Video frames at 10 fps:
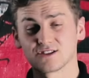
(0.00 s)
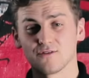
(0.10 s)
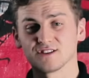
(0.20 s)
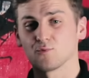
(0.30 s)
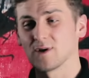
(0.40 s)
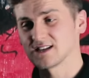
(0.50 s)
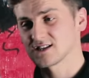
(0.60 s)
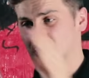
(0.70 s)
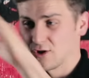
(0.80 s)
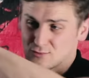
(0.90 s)
It's got this
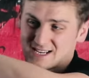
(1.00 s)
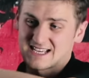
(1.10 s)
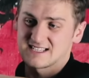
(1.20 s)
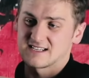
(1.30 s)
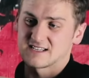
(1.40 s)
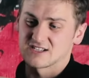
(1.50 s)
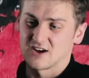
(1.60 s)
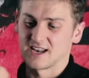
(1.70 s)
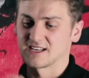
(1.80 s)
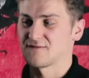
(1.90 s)
wind tunnel tested
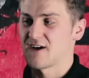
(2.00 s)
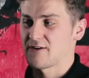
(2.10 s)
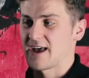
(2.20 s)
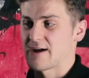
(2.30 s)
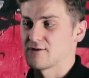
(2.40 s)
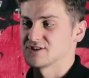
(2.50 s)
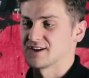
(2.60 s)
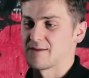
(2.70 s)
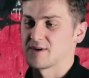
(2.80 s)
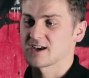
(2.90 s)
design. It's very
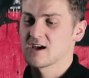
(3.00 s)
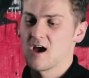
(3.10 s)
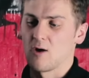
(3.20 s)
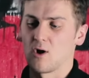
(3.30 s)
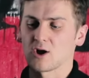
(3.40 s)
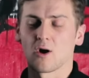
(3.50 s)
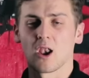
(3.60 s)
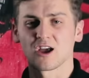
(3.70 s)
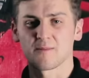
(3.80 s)
aerodynamic. What I quite